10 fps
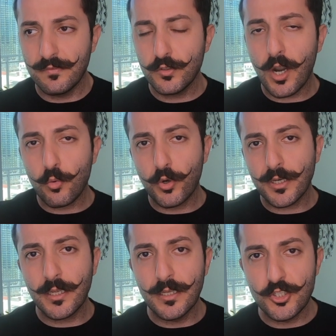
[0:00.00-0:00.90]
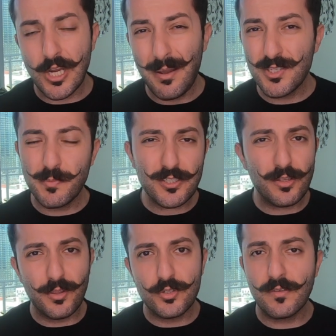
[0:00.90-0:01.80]
If you are working a job,
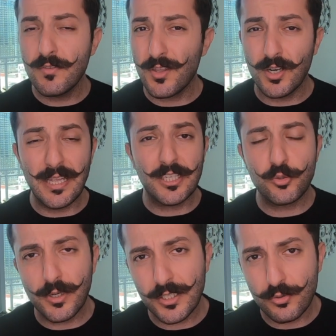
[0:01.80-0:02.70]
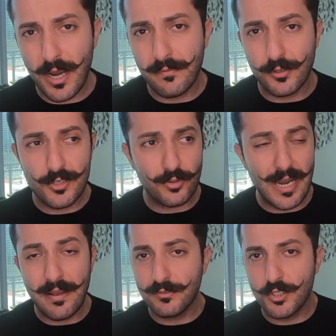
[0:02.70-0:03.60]
especially those of you that are like truck drivers or
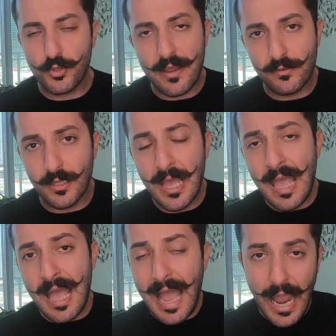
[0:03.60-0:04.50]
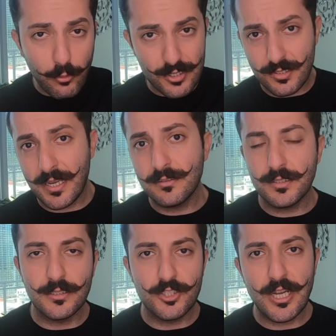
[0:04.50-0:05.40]
have to travel hours to get to
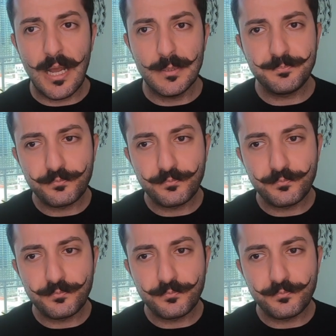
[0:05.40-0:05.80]
your job,